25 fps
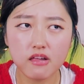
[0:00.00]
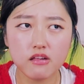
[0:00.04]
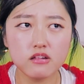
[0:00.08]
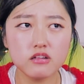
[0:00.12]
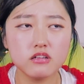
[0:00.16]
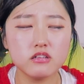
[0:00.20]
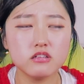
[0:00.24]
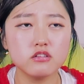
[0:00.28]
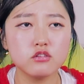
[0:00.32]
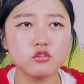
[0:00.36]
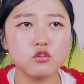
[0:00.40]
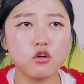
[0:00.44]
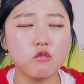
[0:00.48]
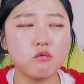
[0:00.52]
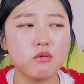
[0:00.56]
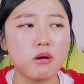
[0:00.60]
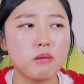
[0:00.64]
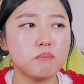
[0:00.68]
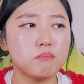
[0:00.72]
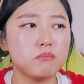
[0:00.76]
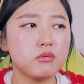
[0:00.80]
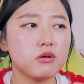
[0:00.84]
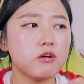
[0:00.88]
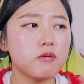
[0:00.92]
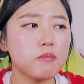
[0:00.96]
in
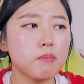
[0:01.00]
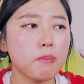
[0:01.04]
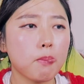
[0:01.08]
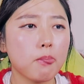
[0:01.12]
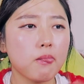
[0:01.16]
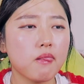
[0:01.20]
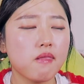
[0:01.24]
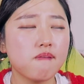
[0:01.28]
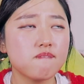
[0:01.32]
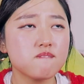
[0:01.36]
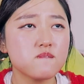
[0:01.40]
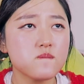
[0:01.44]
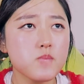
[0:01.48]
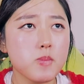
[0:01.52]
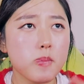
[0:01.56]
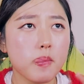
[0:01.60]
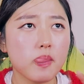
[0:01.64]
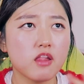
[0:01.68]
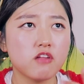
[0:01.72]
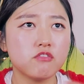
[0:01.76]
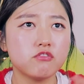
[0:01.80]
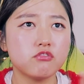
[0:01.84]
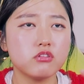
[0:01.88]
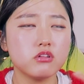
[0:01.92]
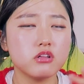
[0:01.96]
November,
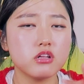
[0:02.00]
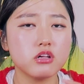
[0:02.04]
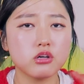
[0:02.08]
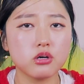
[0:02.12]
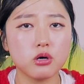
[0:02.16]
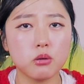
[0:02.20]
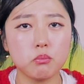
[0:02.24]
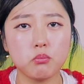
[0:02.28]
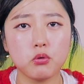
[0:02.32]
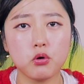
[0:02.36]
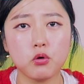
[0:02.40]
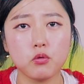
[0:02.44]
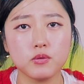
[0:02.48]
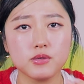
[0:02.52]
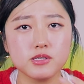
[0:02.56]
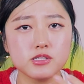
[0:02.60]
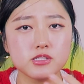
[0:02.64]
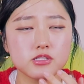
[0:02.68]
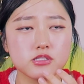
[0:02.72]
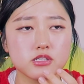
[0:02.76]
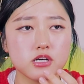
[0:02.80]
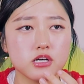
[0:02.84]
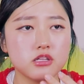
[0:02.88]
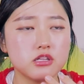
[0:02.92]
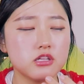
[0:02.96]
for like a couple of
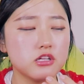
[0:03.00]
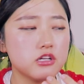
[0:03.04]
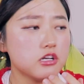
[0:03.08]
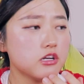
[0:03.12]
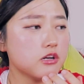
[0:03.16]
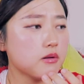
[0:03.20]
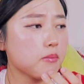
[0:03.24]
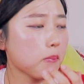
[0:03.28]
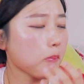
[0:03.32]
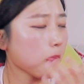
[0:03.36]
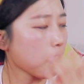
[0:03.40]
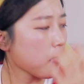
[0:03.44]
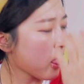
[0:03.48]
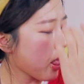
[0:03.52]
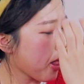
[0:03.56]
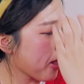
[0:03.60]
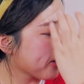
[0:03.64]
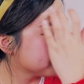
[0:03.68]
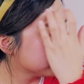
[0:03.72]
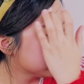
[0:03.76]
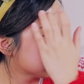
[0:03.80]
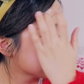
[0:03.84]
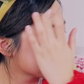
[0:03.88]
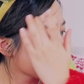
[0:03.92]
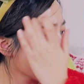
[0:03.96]
weeks, I did
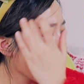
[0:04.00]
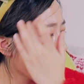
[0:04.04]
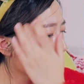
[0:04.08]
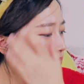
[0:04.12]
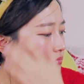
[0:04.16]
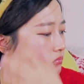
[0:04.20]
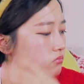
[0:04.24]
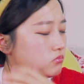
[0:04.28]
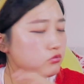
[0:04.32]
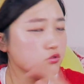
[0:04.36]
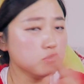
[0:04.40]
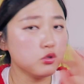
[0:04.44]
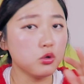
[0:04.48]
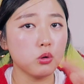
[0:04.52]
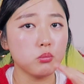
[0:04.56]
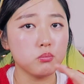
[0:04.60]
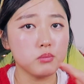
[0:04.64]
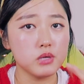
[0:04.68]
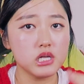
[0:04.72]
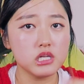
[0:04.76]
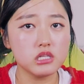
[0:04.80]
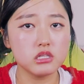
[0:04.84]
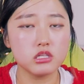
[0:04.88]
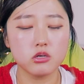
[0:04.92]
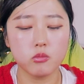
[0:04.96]
no
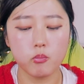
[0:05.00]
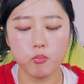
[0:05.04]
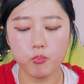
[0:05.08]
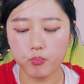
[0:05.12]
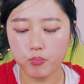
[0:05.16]
meat.